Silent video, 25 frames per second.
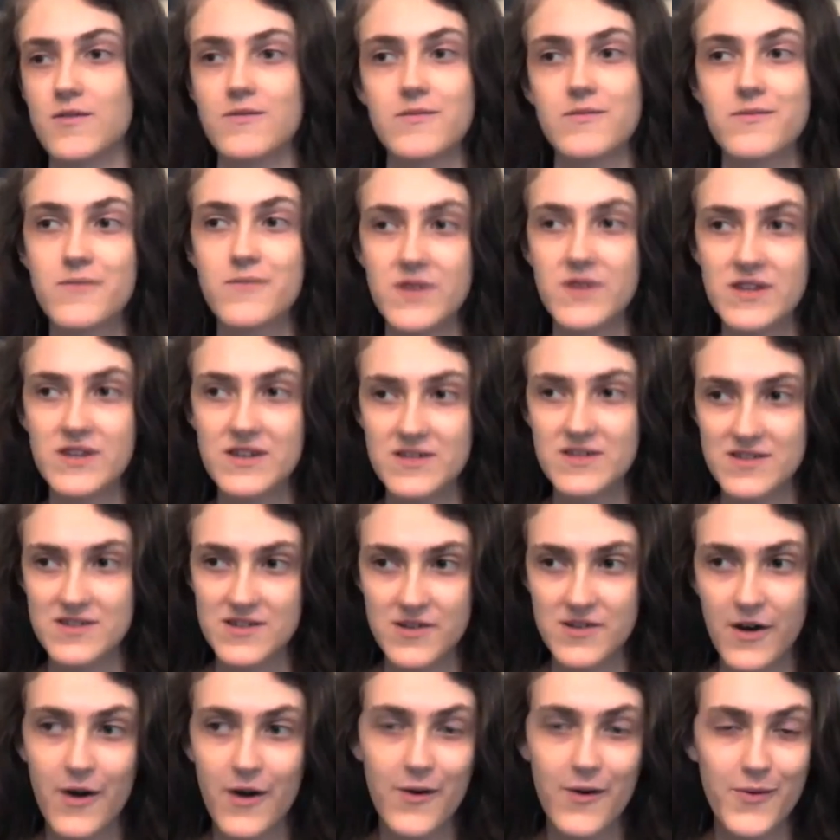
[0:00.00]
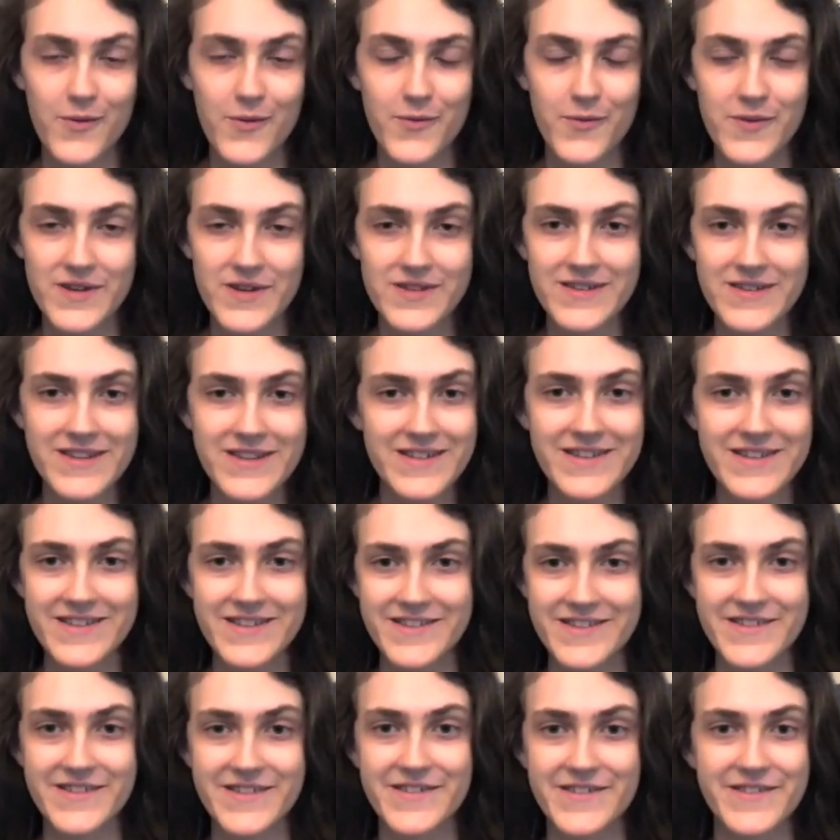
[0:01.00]
we need to go. We
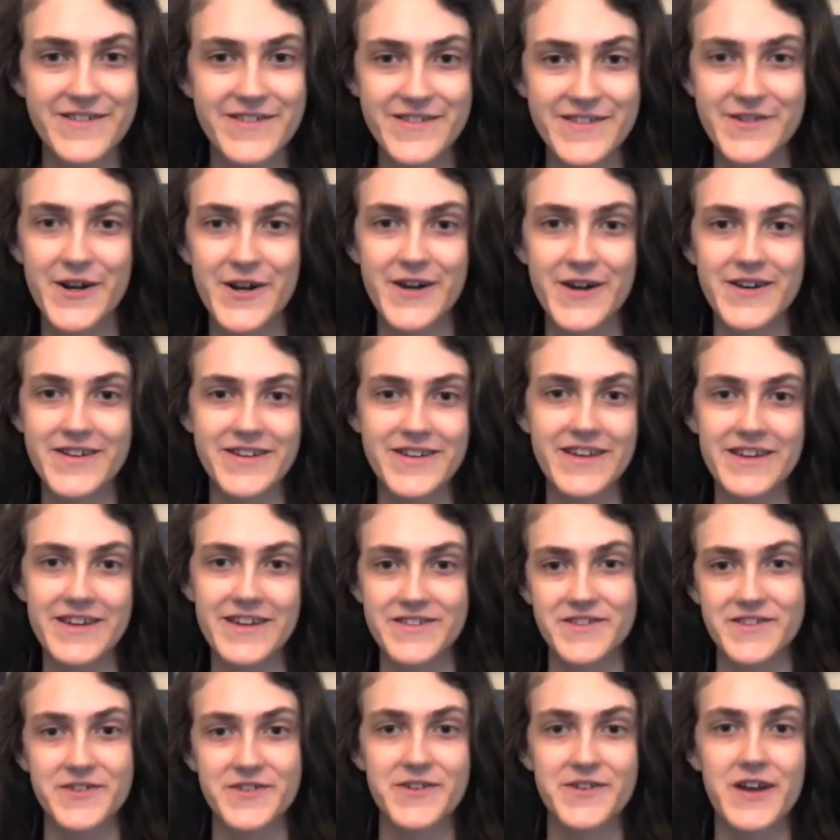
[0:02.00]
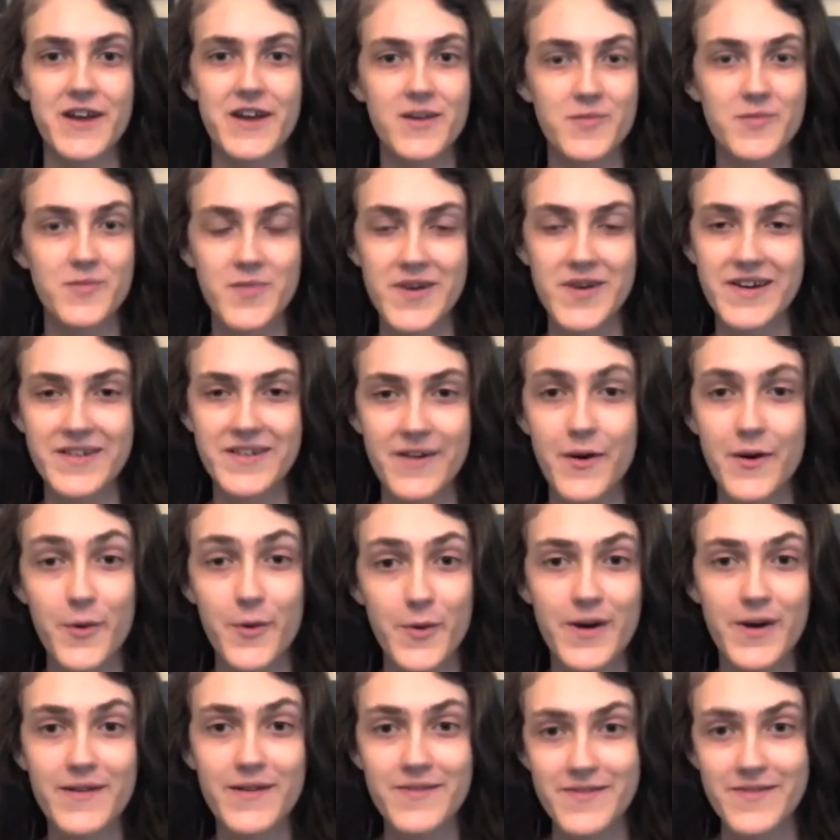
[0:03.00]
needed to start yesterday, but oh
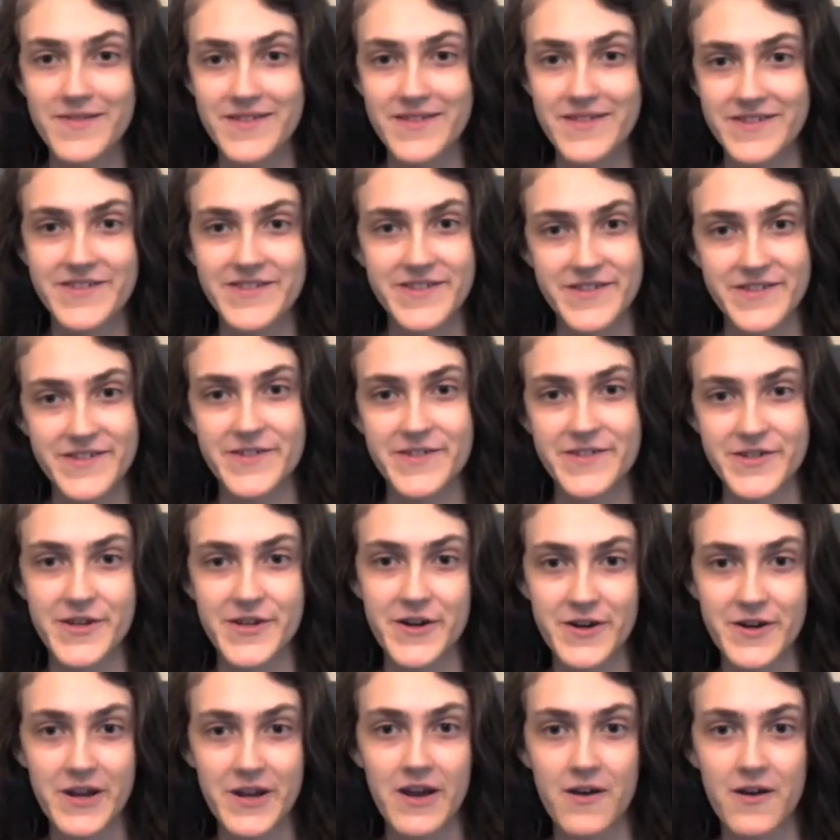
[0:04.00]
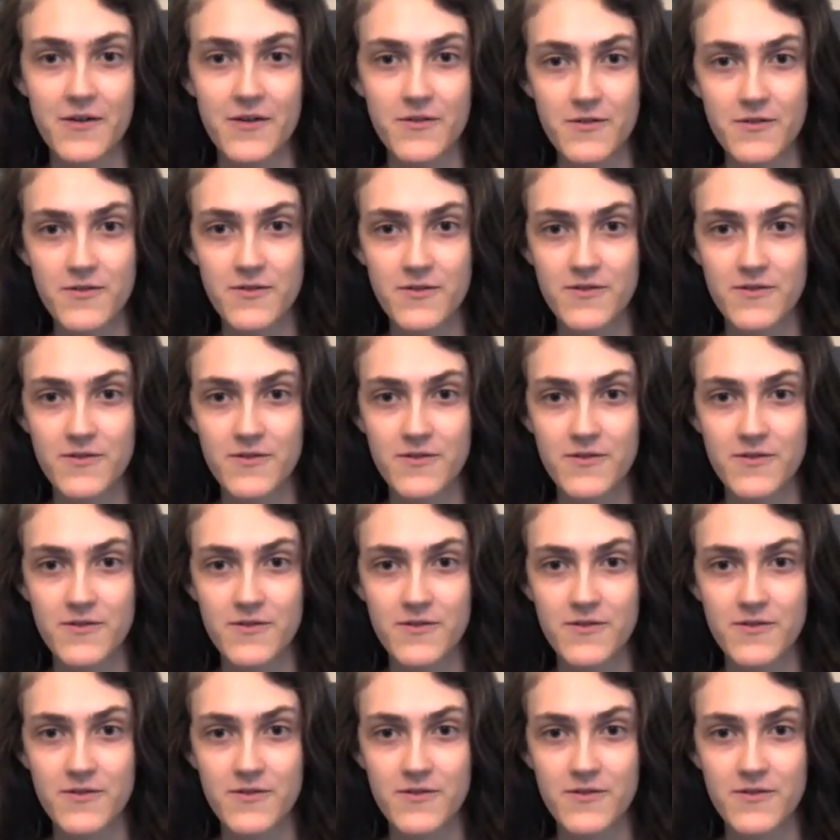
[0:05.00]
well, let's start now.